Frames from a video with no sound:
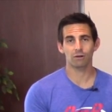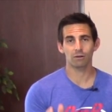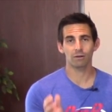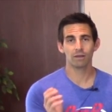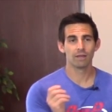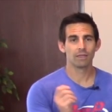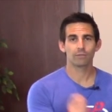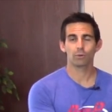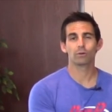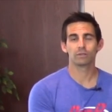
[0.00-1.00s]
are
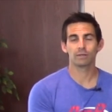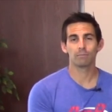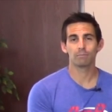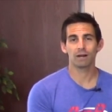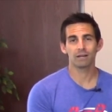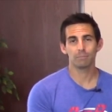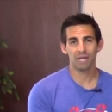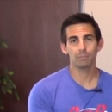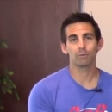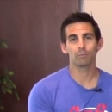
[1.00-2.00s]
thrown at them by a
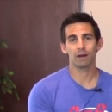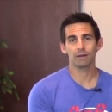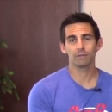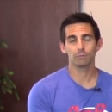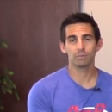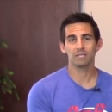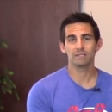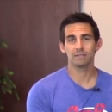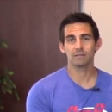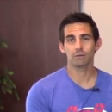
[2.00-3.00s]
paper by their
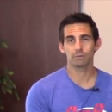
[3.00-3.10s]
PT